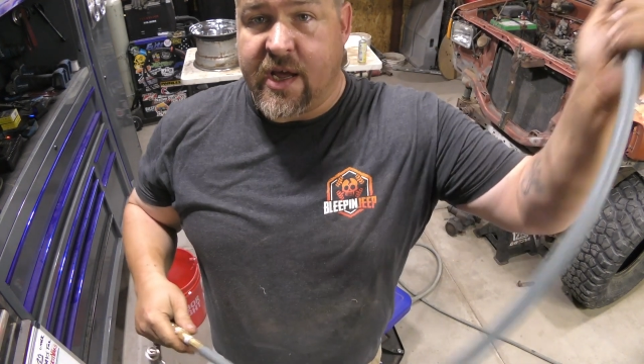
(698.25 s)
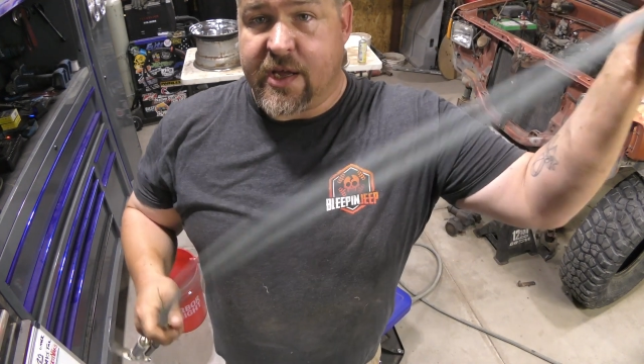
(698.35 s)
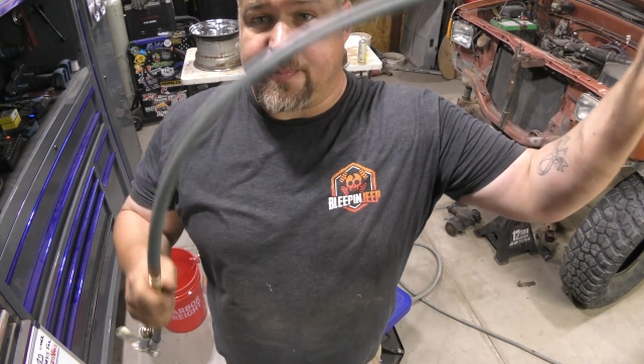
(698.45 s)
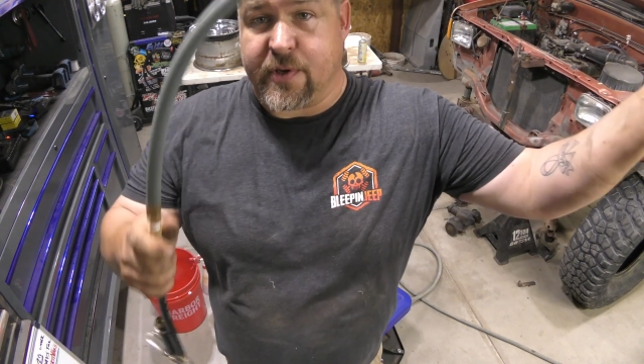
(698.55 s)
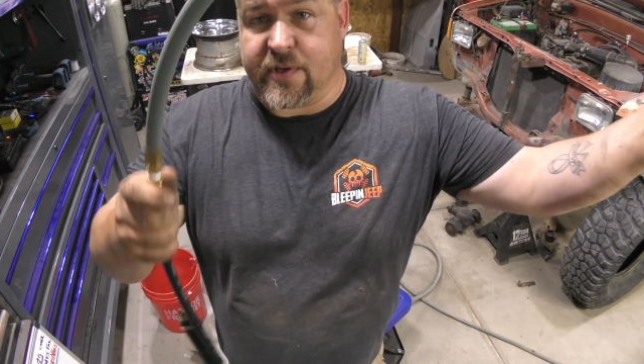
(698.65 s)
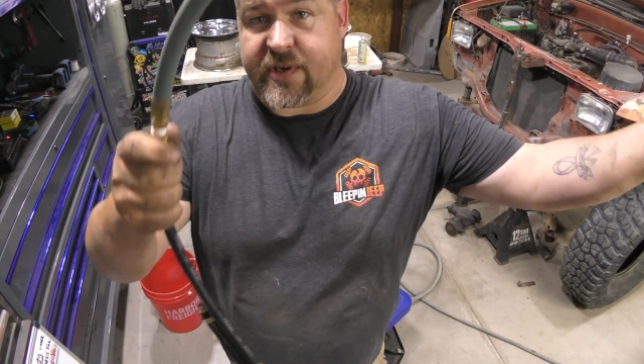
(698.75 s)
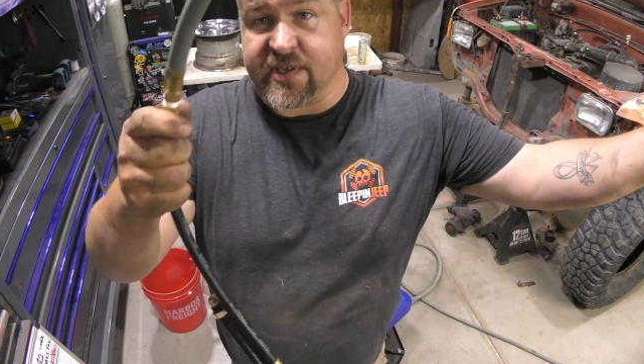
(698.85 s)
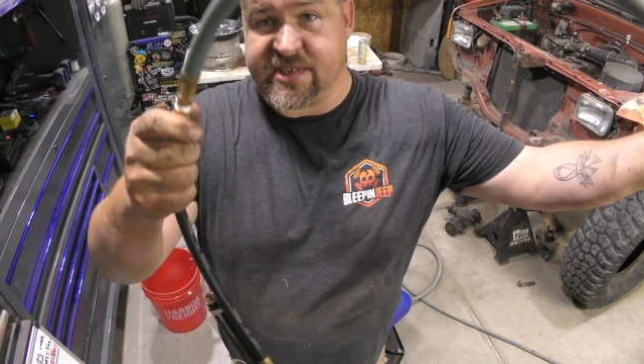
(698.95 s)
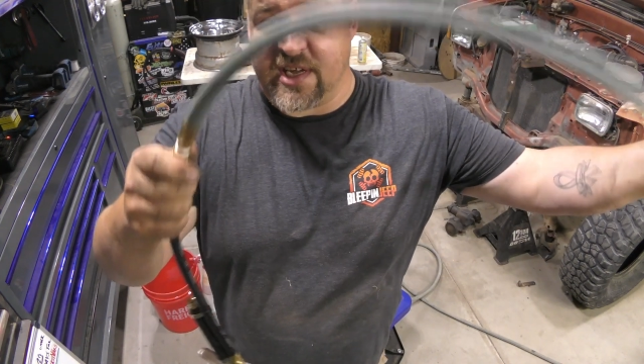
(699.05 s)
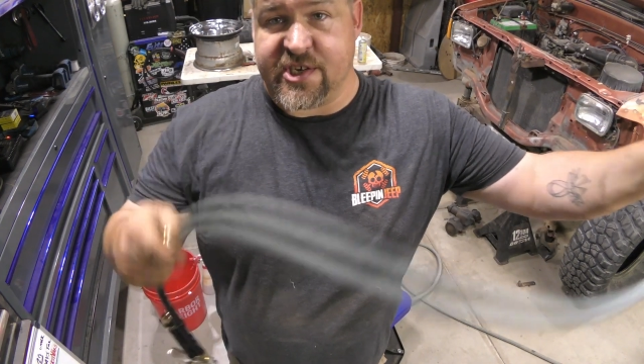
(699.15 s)
you put a little
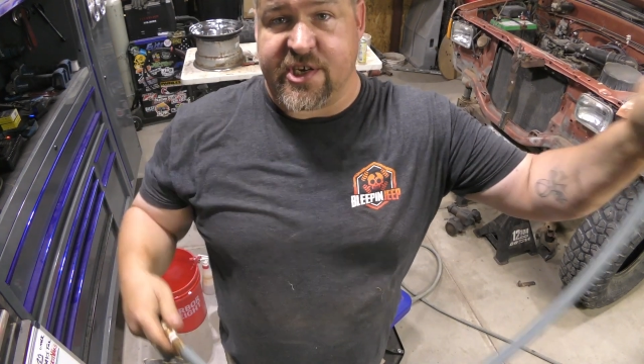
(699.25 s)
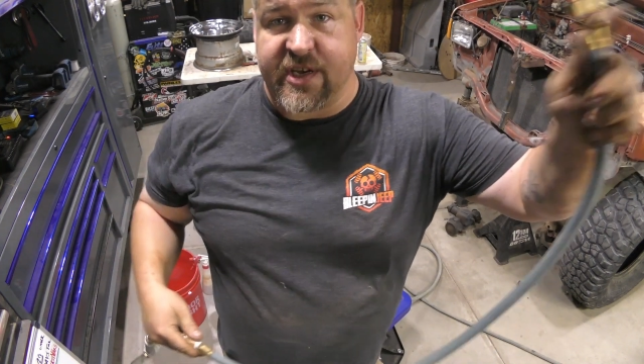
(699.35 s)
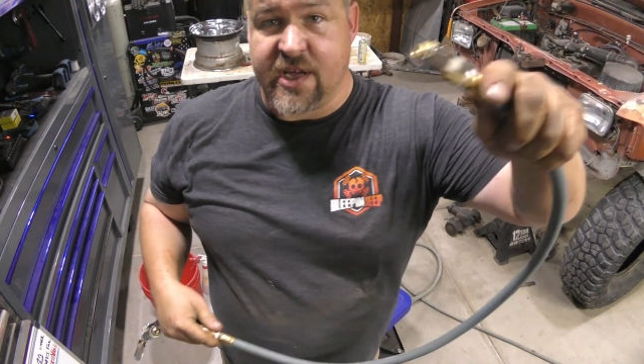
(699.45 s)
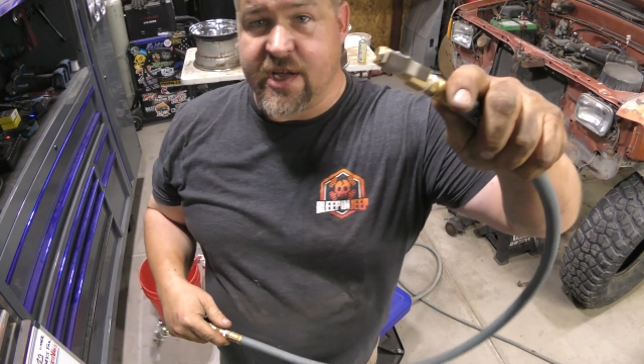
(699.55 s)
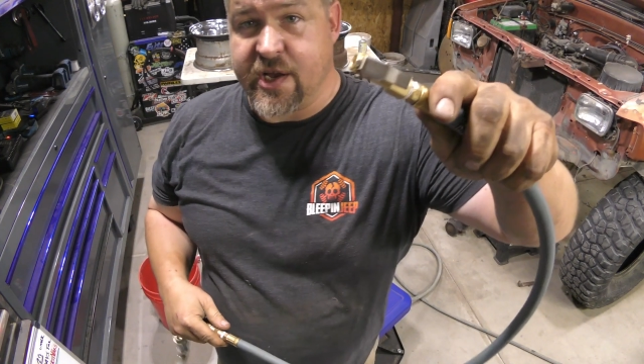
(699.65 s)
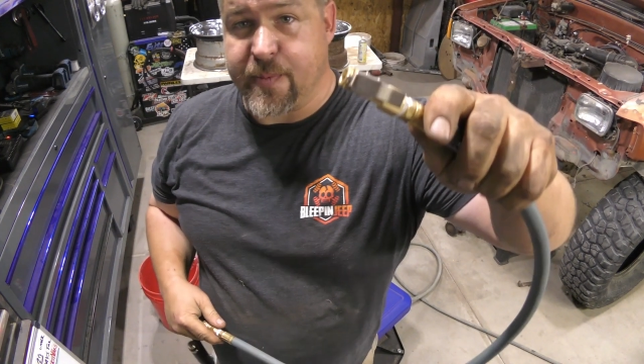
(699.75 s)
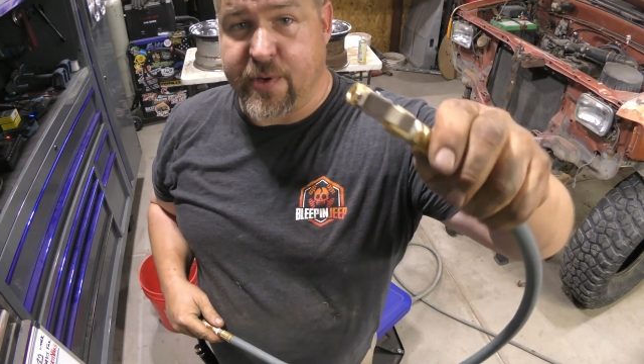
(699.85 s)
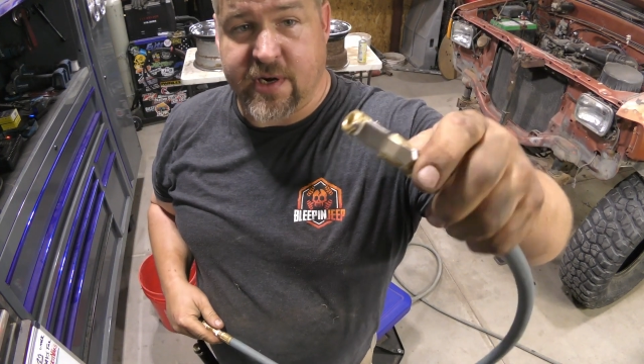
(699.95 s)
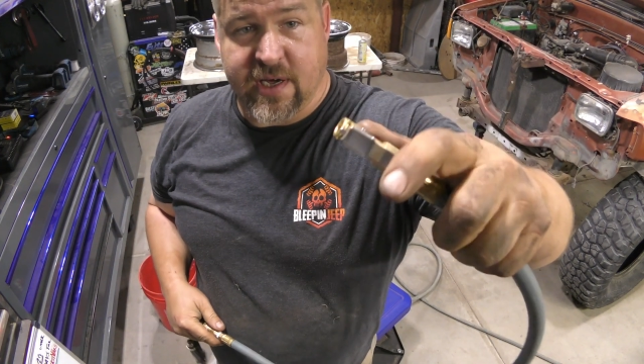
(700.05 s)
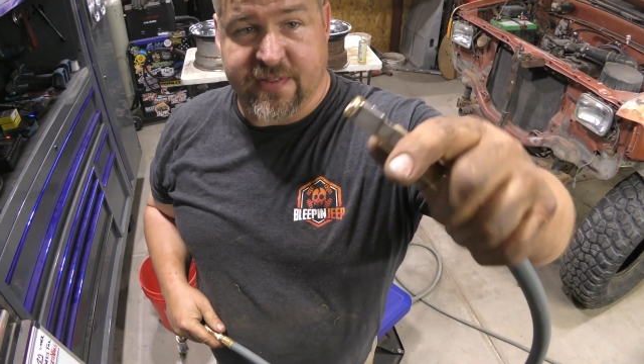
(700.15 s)
extension, you
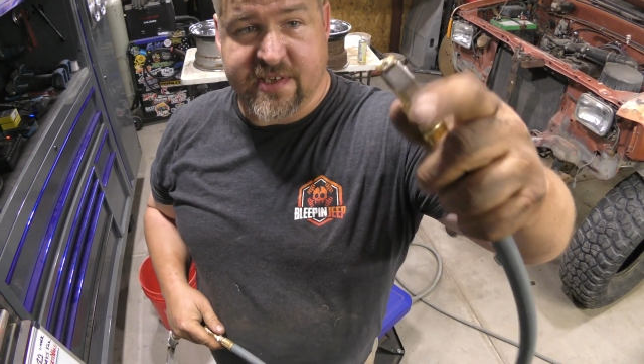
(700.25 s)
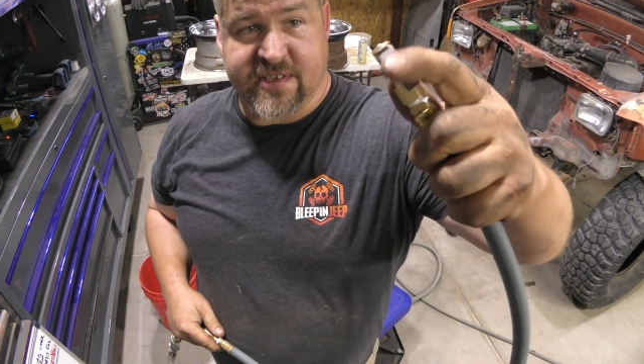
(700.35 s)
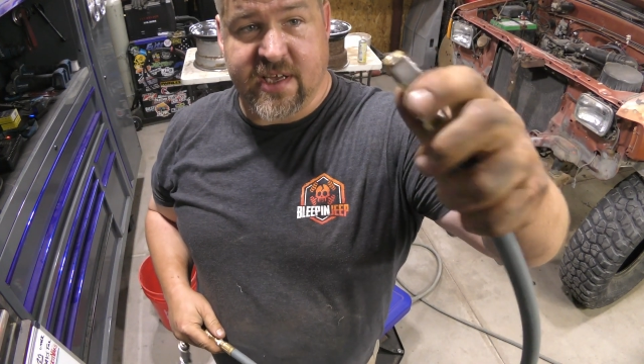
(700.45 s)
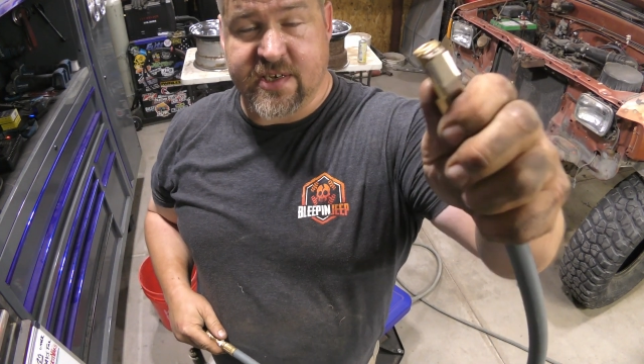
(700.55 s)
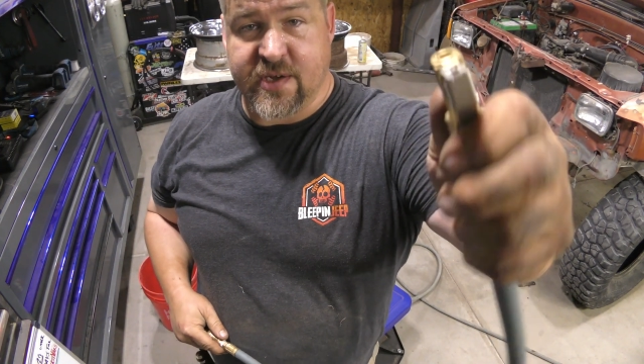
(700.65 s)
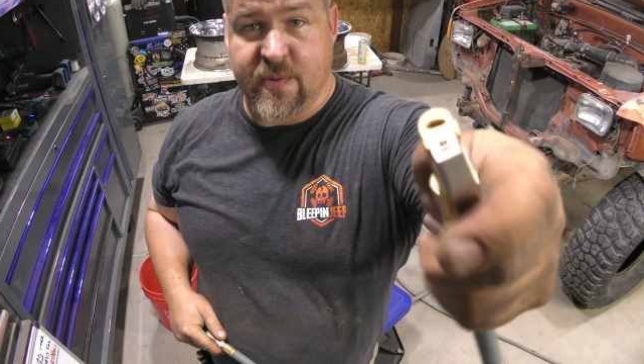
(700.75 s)
put it on this end